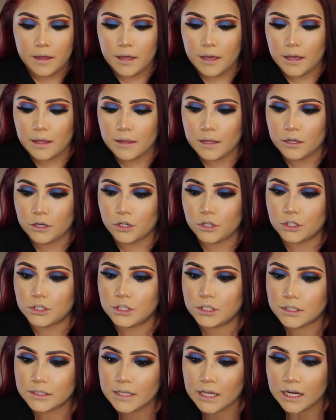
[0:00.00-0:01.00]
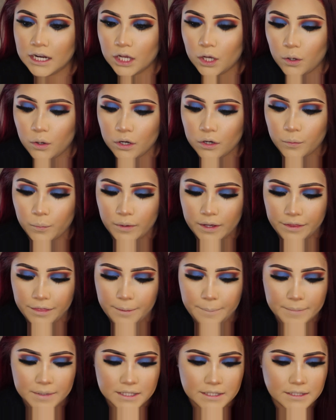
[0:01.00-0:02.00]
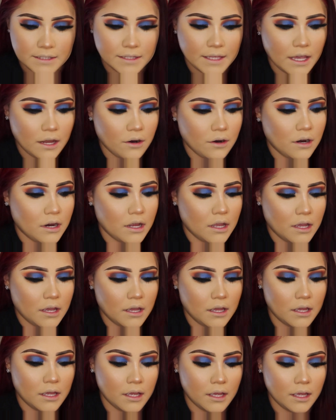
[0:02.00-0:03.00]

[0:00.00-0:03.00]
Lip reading: And then you're just gonna go in with mascara,